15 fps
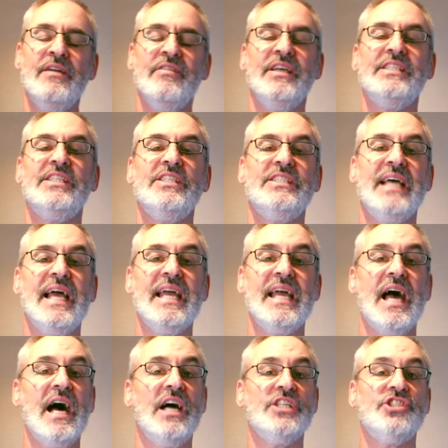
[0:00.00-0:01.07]
This is a
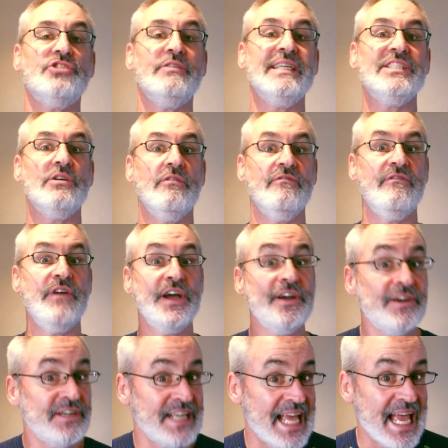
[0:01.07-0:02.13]
uh, chorizo
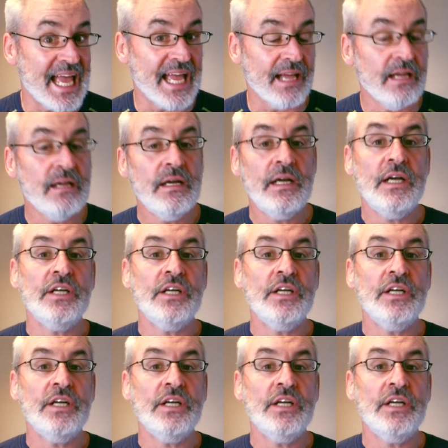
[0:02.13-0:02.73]
verde,